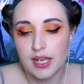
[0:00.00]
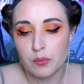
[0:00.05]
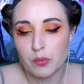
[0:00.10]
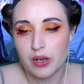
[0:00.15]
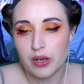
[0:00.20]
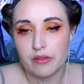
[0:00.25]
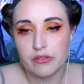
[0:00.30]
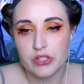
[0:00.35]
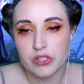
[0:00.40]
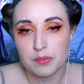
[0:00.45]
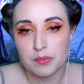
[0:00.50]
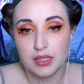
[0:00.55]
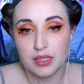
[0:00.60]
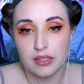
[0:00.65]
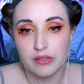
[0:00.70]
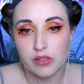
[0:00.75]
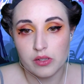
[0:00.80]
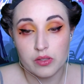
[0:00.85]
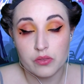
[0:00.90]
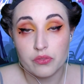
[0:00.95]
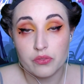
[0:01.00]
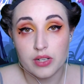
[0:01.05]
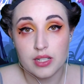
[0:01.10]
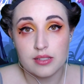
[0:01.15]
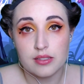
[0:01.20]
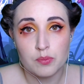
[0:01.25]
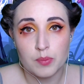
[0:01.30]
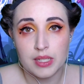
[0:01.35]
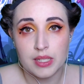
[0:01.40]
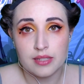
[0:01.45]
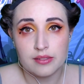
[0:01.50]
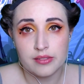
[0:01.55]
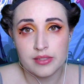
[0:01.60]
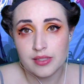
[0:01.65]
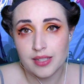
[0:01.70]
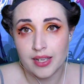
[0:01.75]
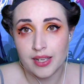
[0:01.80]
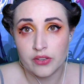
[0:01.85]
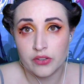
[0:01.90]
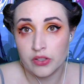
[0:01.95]
where I would just be living with friends because
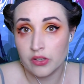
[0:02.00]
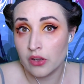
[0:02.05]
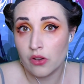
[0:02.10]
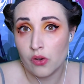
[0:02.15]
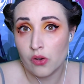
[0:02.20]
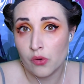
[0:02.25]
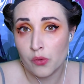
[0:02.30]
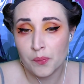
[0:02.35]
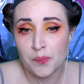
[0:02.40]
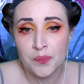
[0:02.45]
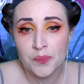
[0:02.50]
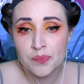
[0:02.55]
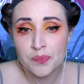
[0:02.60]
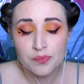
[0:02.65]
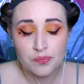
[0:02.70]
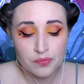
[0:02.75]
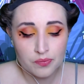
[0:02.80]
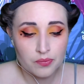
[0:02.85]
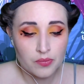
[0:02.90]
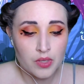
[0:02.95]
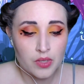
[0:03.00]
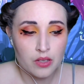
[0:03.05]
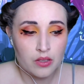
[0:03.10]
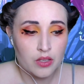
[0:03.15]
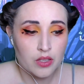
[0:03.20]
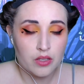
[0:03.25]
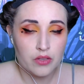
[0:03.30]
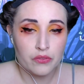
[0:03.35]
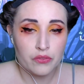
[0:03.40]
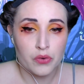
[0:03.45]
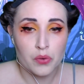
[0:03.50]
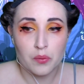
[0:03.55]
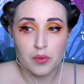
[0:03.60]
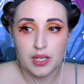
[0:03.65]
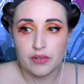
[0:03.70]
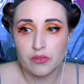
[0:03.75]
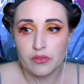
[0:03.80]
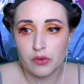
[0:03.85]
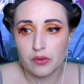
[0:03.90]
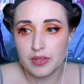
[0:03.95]
I couldn't go home for
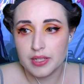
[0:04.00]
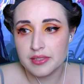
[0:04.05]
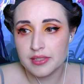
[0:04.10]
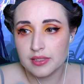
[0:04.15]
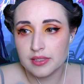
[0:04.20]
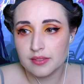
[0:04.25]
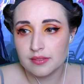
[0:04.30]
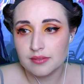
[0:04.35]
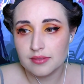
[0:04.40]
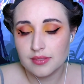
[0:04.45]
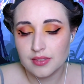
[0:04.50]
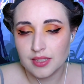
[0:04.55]
whatever reason.